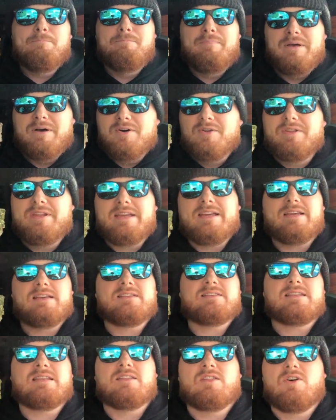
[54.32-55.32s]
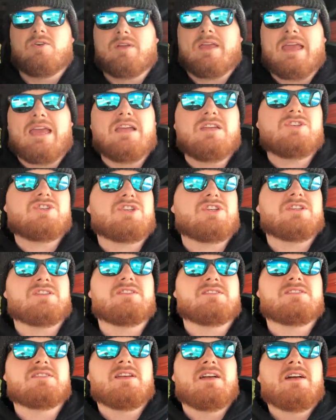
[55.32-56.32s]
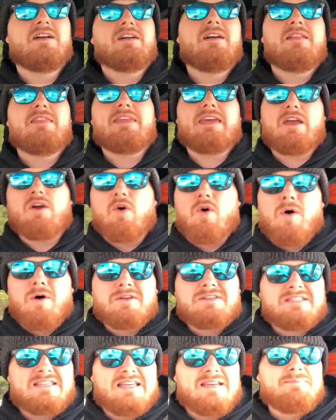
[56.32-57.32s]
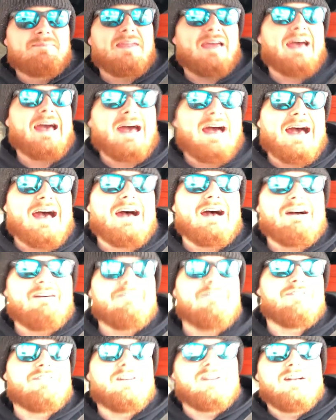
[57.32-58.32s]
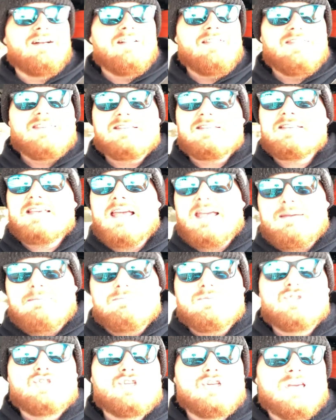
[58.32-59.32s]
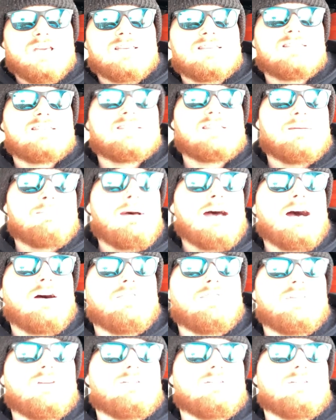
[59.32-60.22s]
buildings and locations, they all seem to have the same gist about